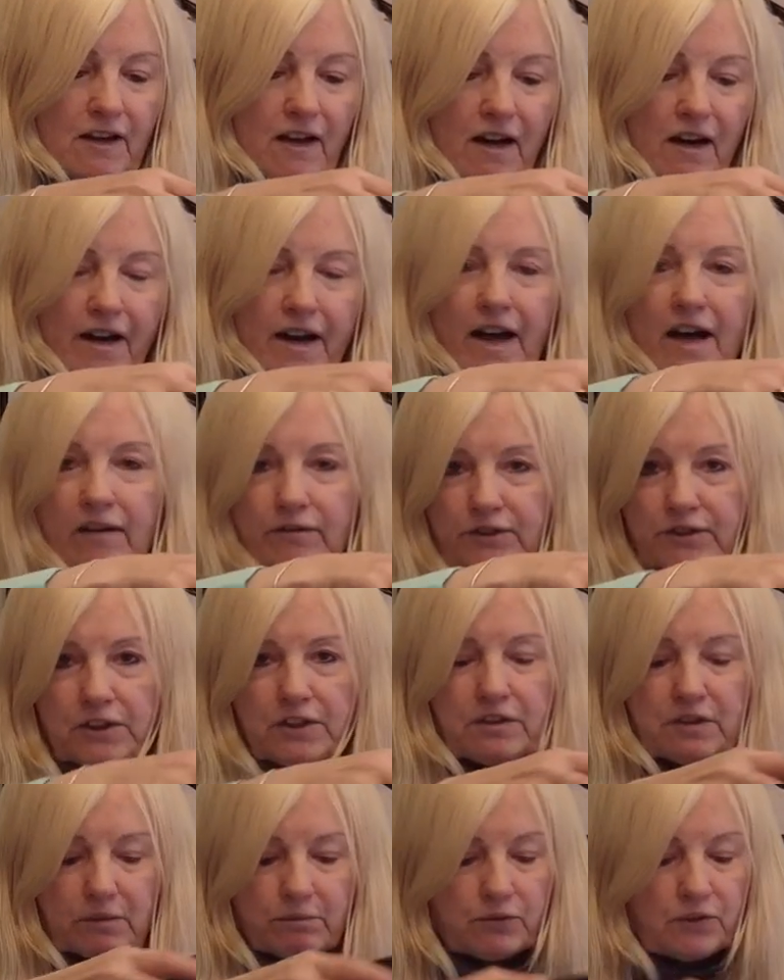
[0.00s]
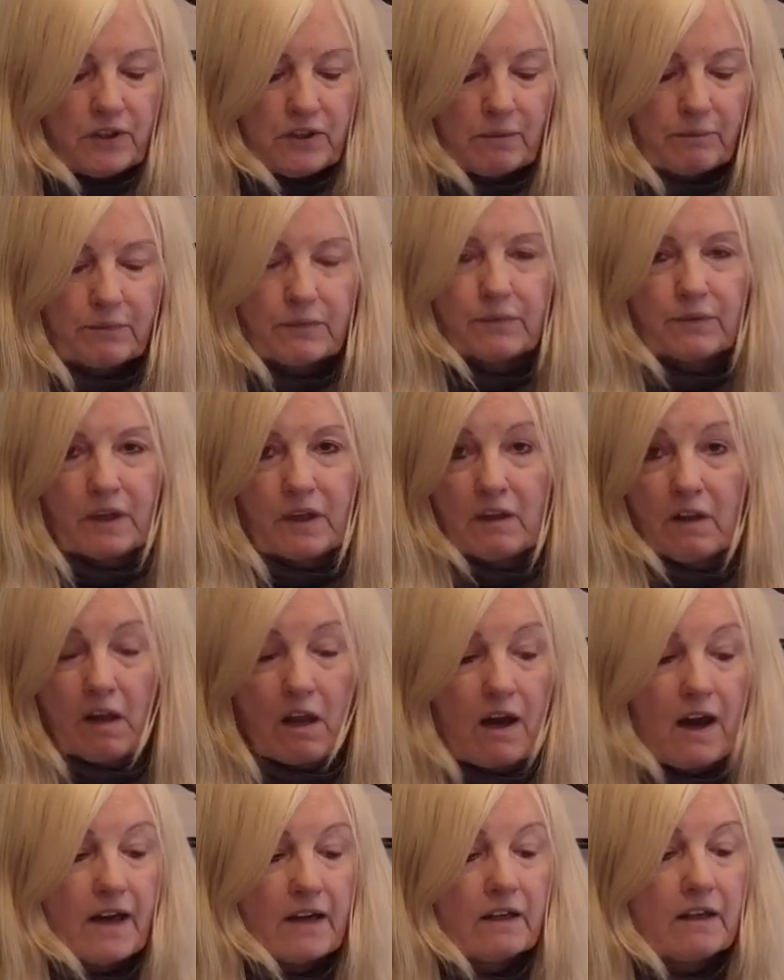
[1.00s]
I have seen them tip a
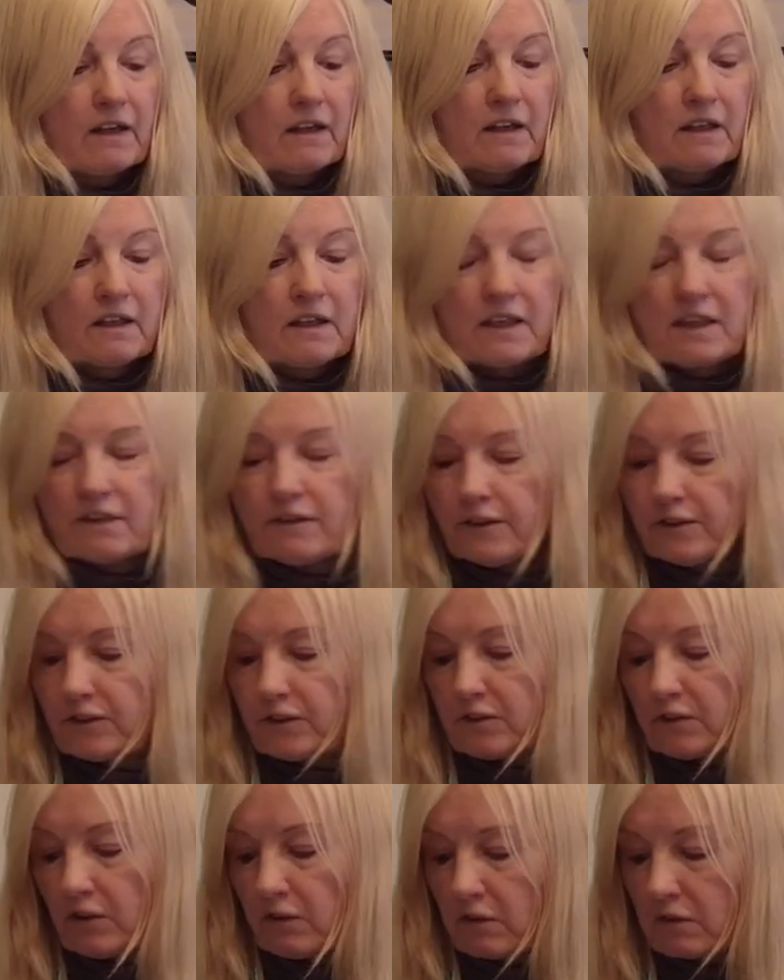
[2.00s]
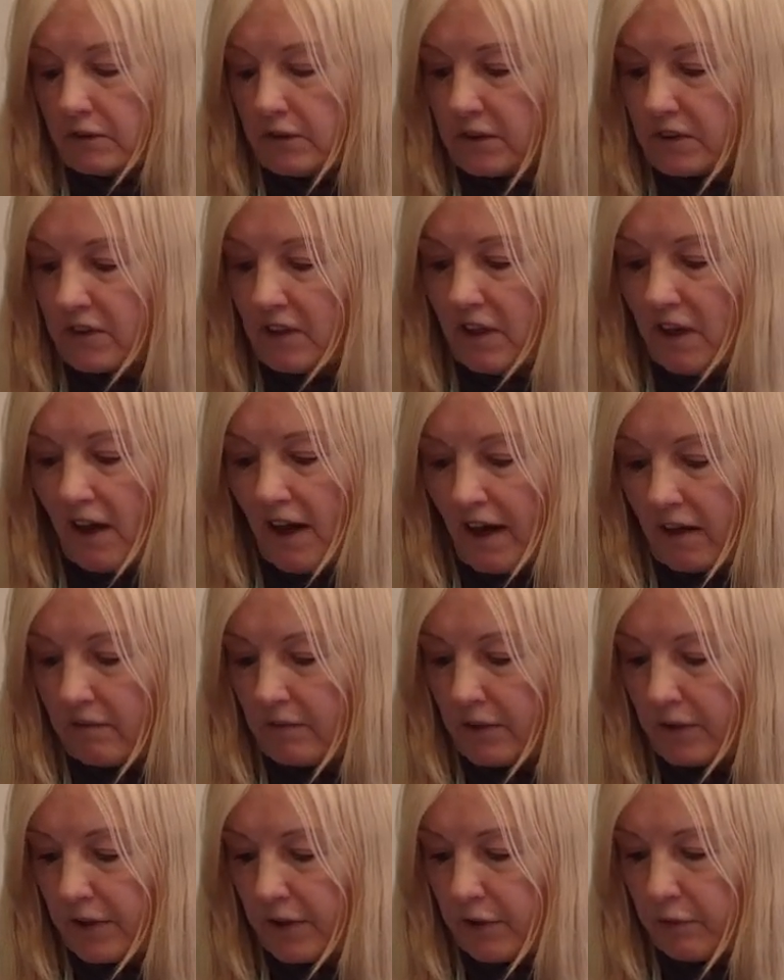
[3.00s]
lot. And this stove is not
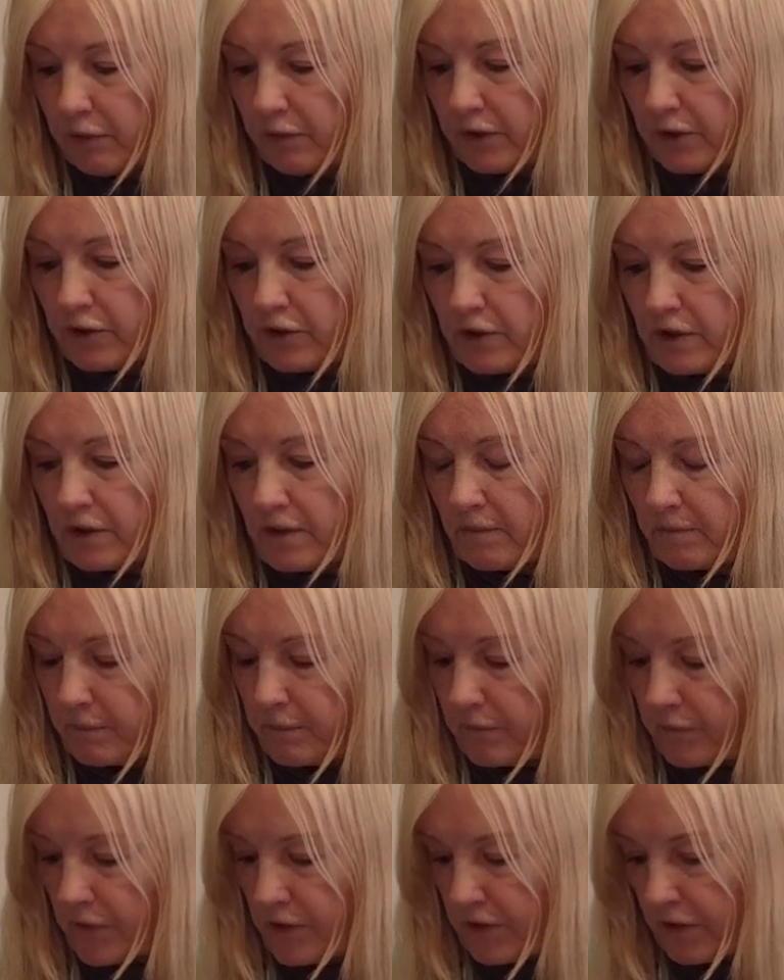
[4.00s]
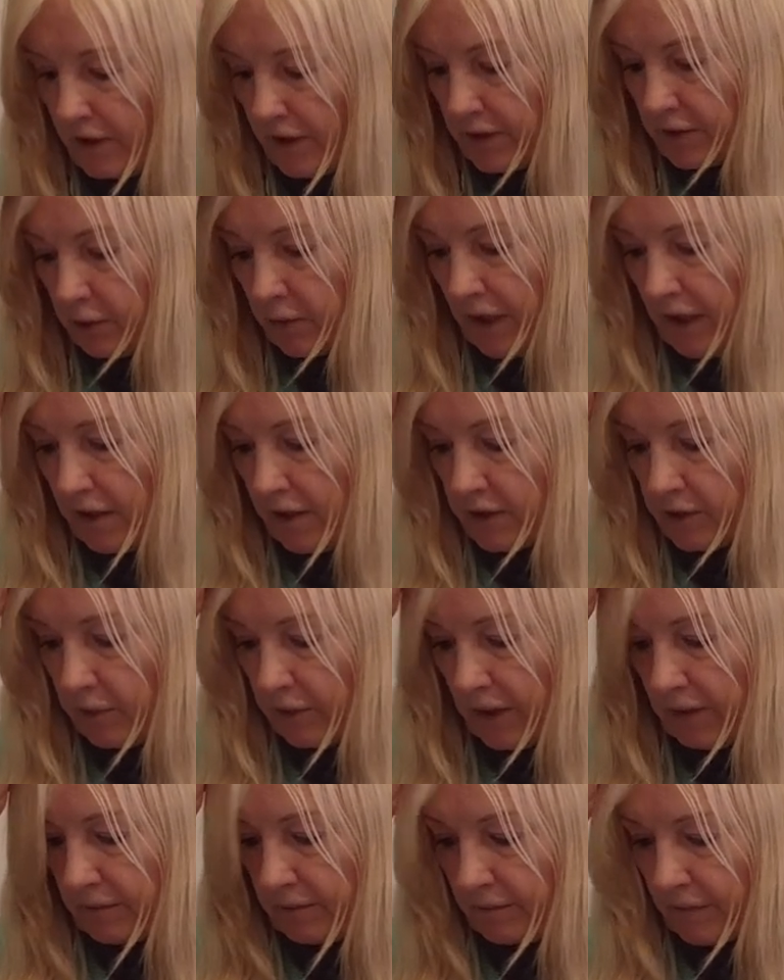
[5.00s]
very efficient. So let's weigh this
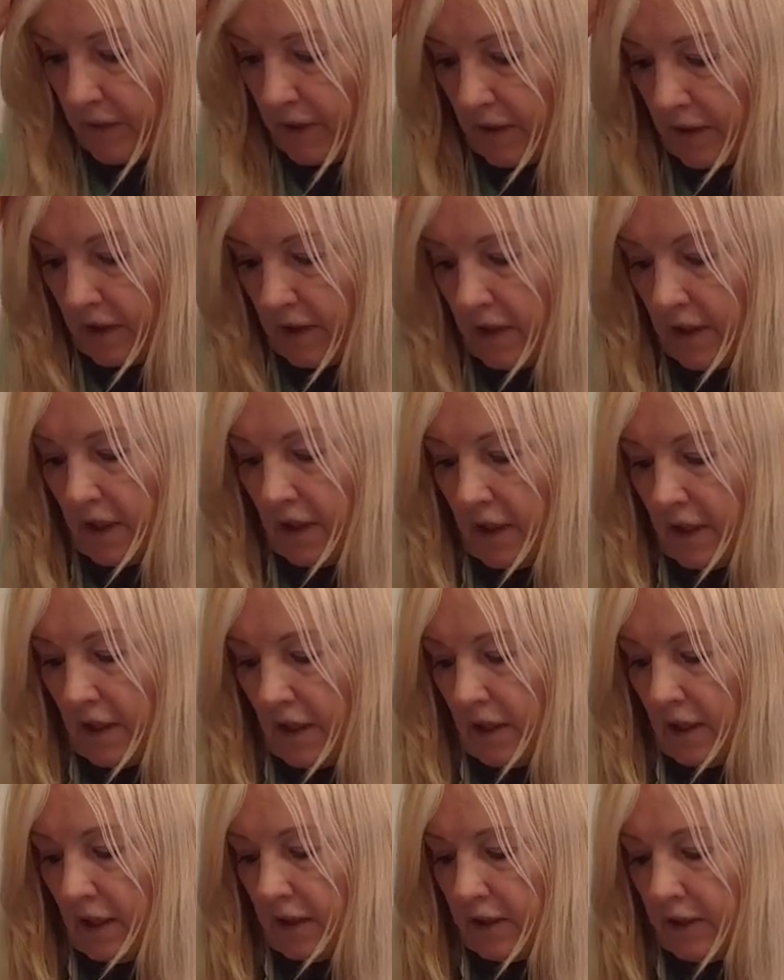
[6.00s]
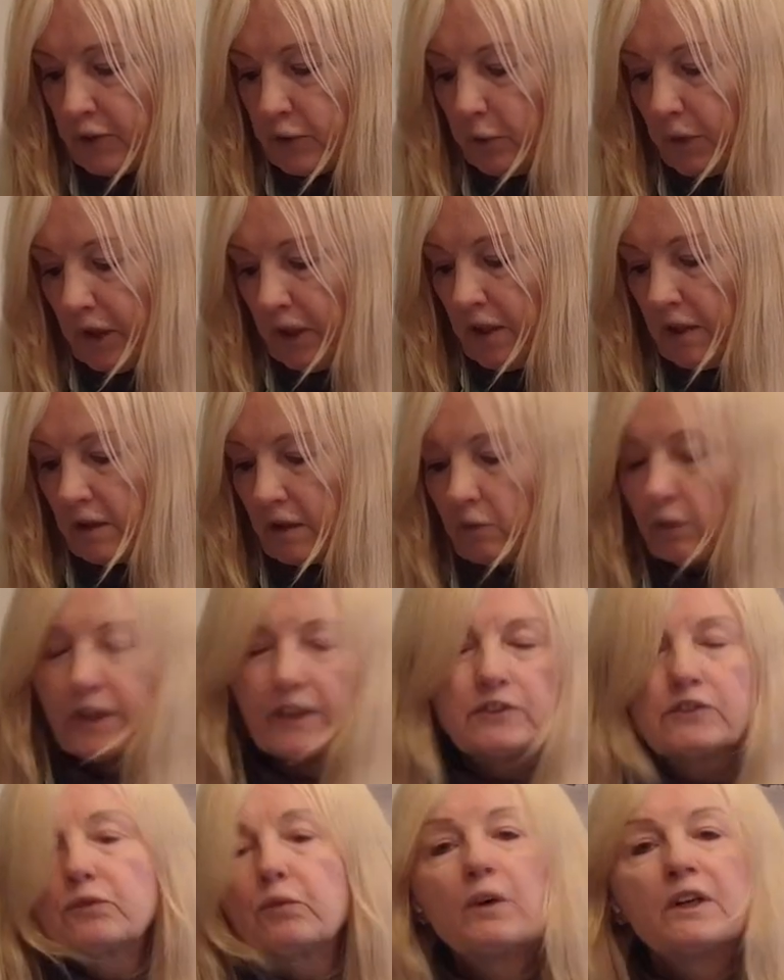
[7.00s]
one. And this one here
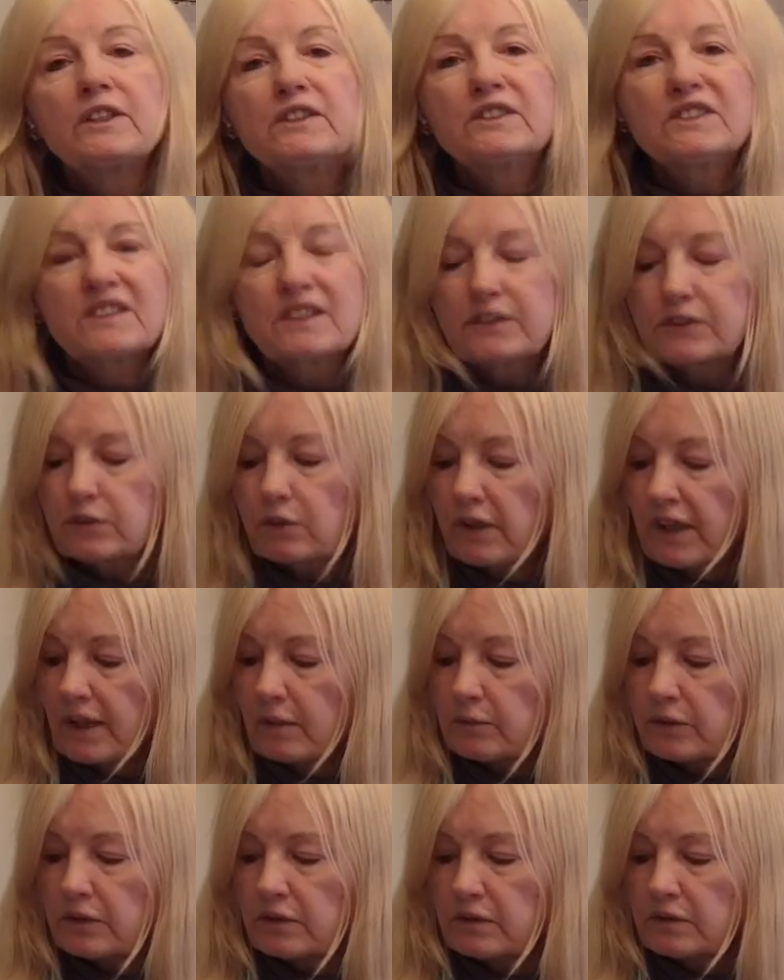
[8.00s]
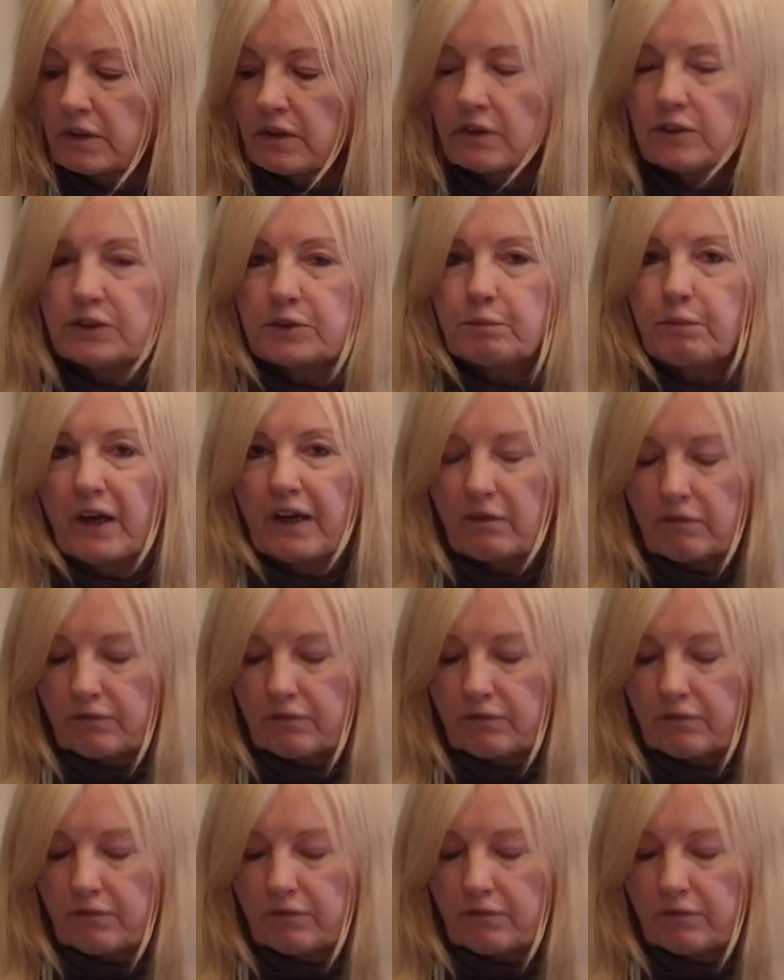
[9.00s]
weighs 26 grams. So this by